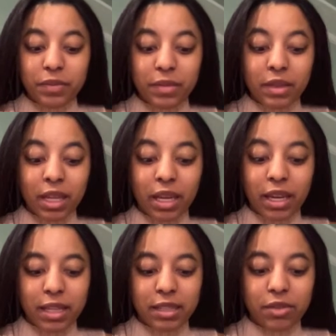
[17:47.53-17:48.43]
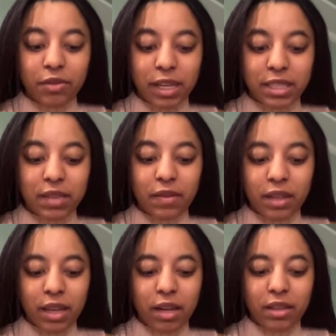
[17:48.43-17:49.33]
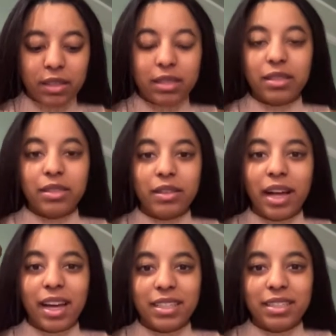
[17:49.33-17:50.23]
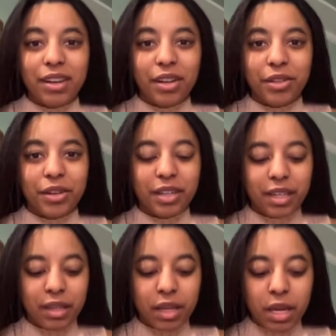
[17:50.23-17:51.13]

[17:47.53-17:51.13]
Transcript: like yes, the rest of the nail is still has the color on it,